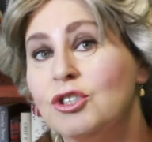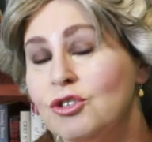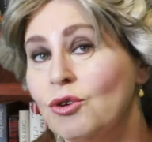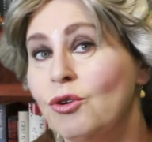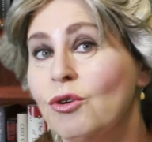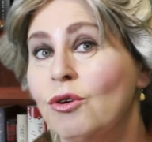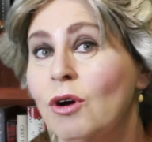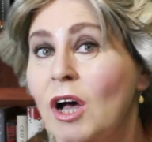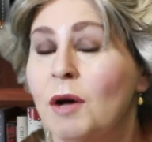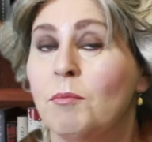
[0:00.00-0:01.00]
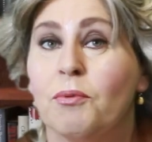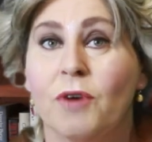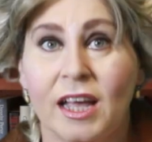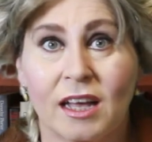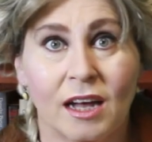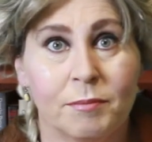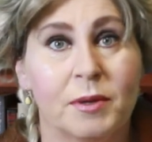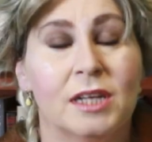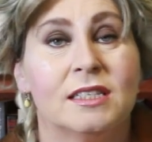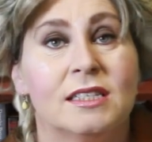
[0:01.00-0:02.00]
to break
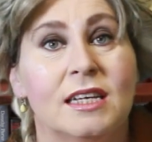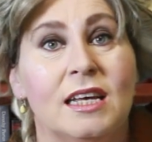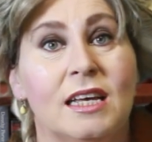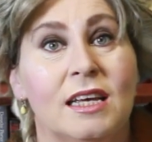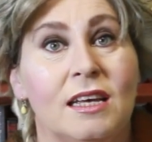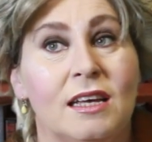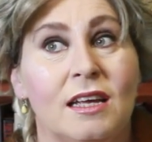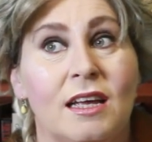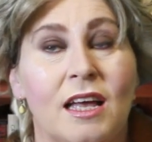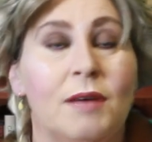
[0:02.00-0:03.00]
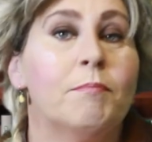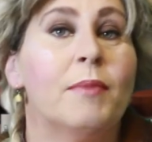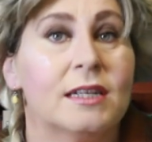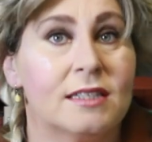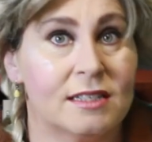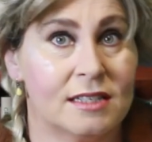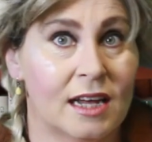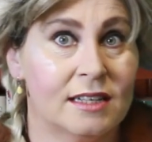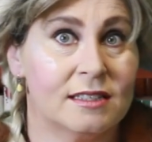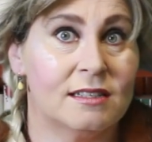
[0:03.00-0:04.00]
up the impasse
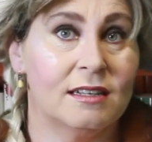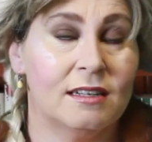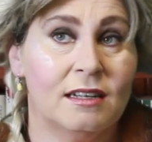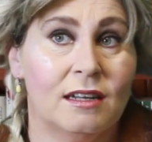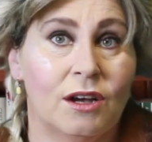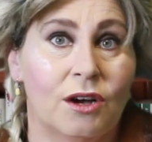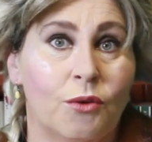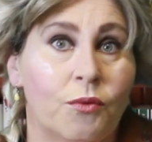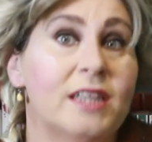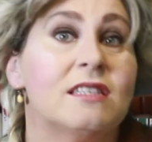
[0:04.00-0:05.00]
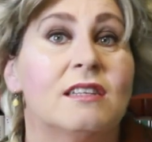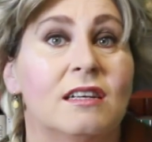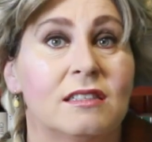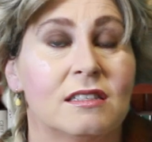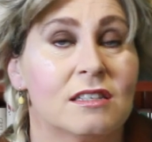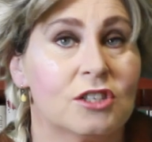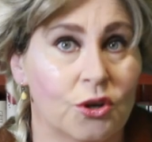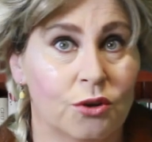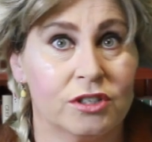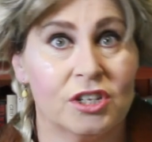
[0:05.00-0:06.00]
that Western
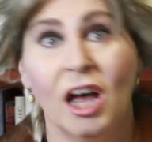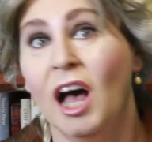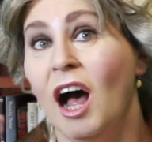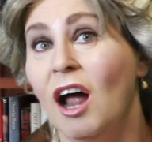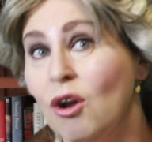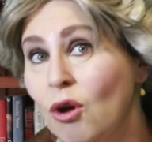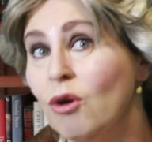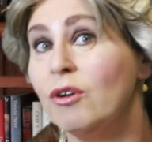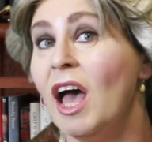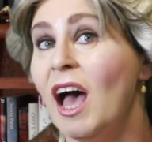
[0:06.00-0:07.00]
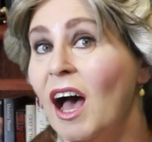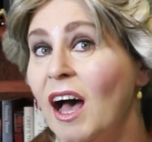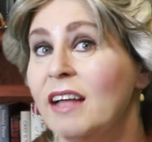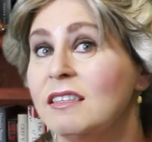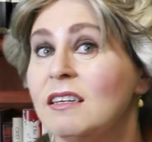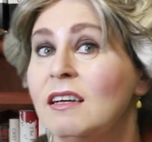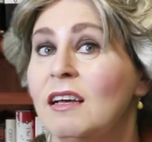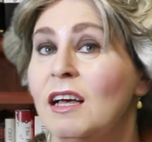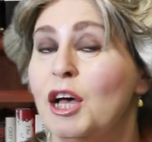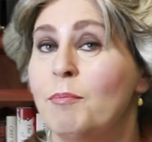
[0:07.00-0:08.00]
thought alone had
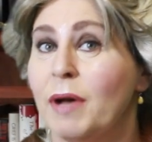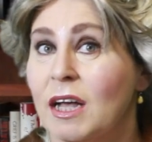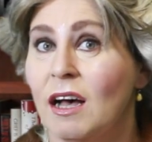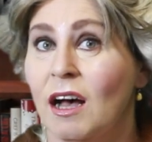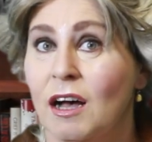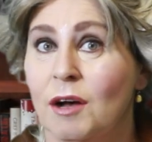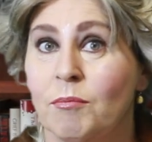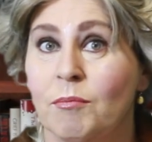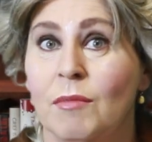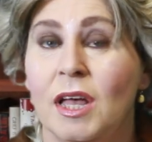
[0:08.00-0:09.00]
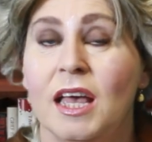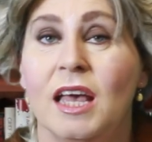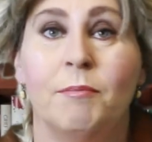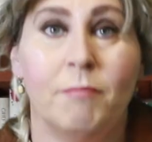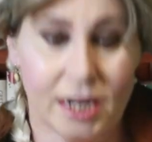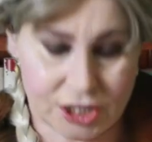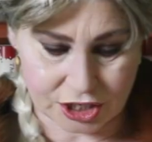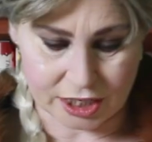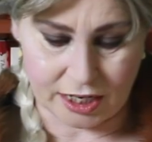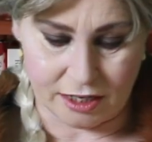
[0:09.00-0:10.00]
become
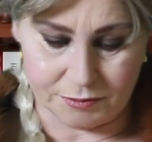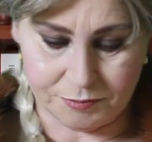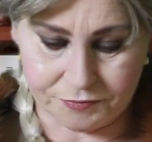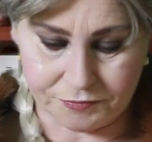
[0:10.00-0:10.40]
enmeshed in.